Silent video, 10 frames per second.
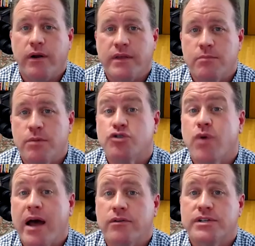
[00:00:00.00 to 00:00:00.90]
They'd much
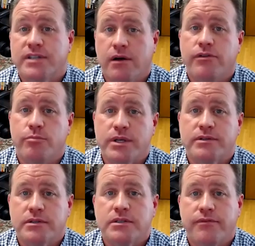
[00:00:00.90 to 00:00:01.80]
rather sell the
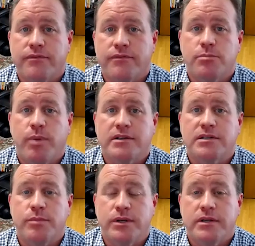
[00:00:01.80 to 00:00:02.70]
business if that's a
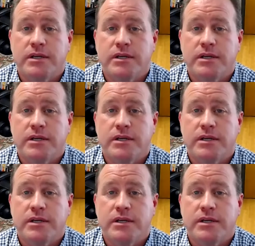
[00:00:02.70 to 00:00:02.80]
possibility.